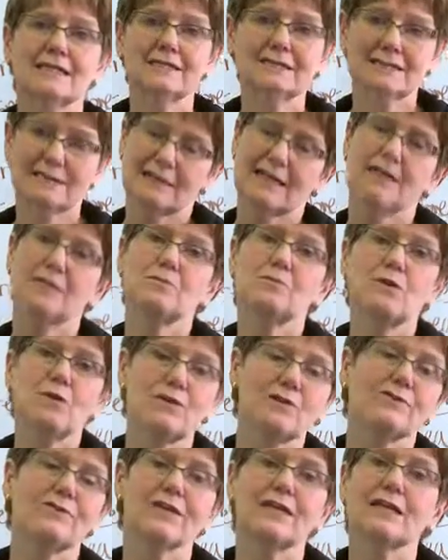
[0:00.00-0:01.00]
it's staying
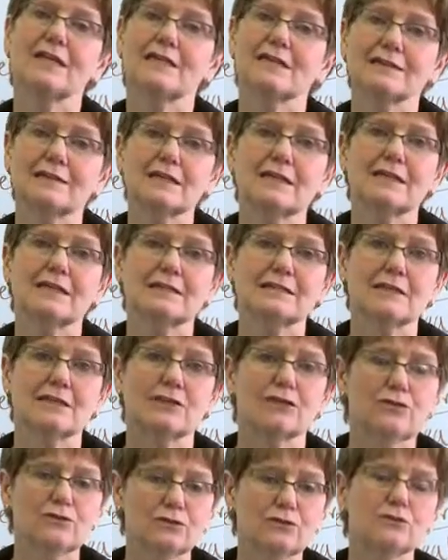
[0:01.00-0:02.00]
motivated is a
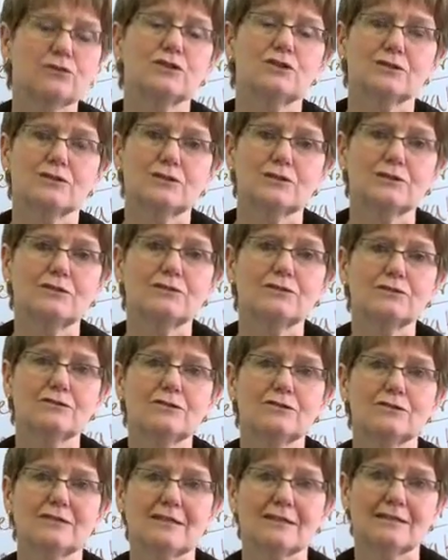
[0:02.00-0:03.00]
huge, huge
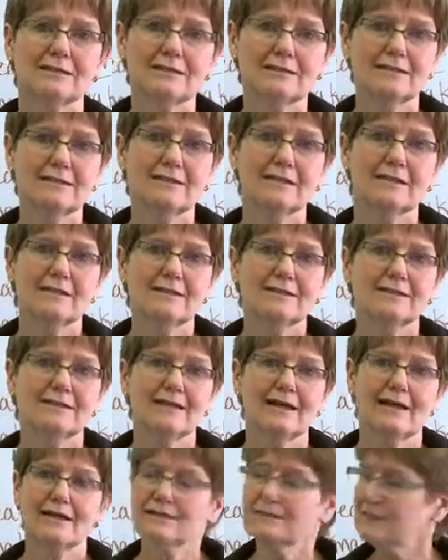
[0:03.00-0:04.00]
thing
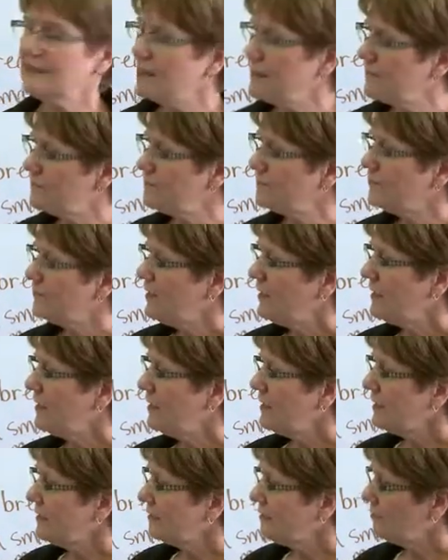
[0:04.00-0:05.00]
that
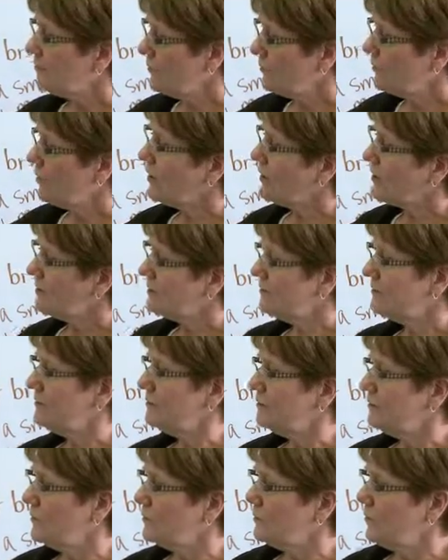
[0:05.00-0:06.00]
we want
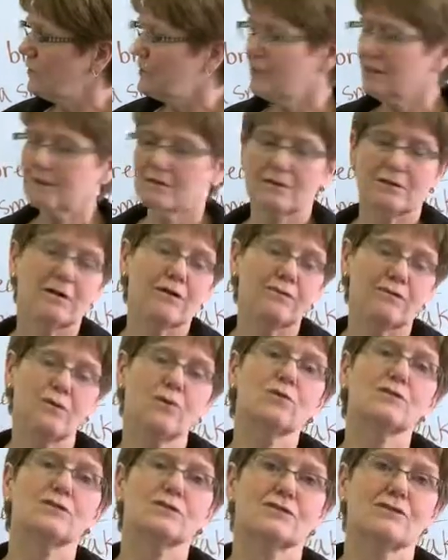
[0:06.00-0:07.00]
to
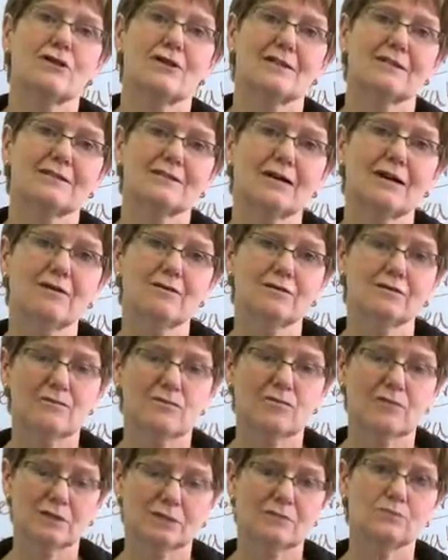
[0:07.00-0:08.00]
focus on, is
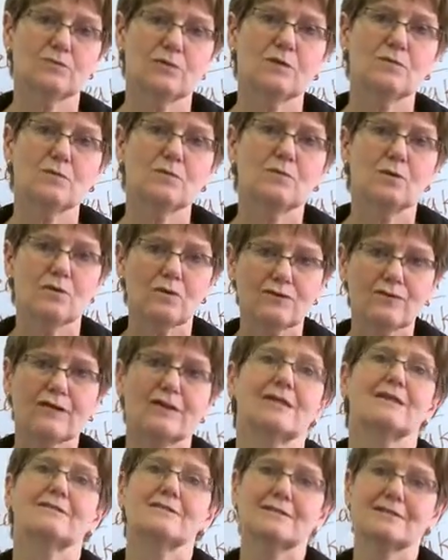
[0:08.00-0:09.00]
what will motivate
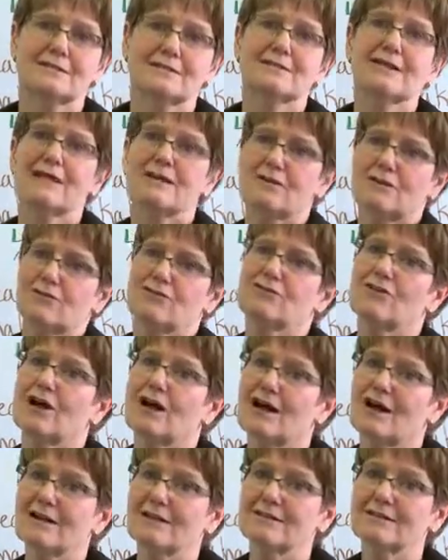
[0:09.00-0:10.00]
us to stay on
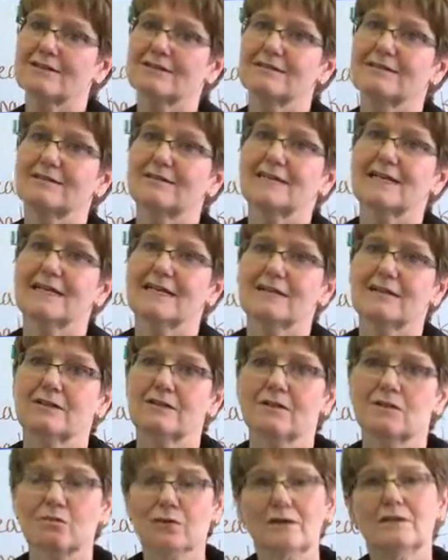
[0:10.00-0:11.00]
track, and
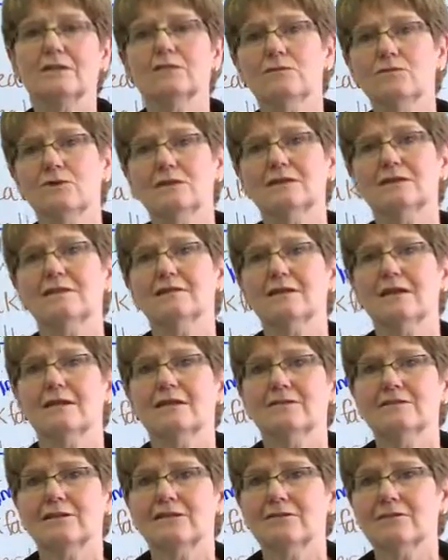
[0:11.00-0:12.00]
what's the kind
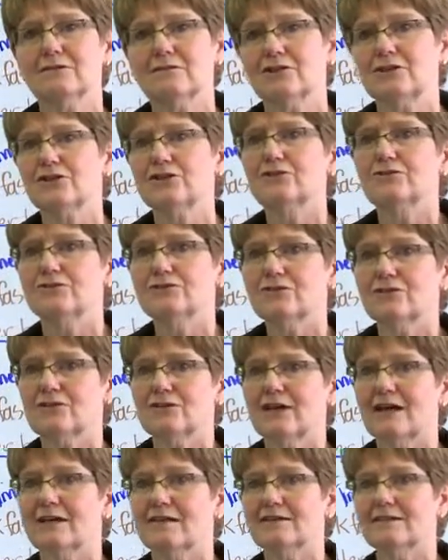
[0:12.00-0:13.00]
of the cues on
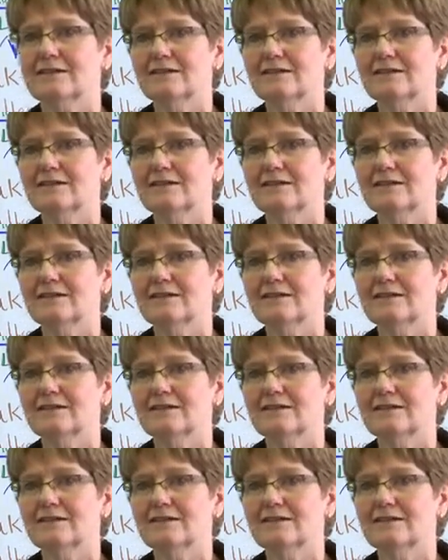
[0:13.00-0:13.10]
that.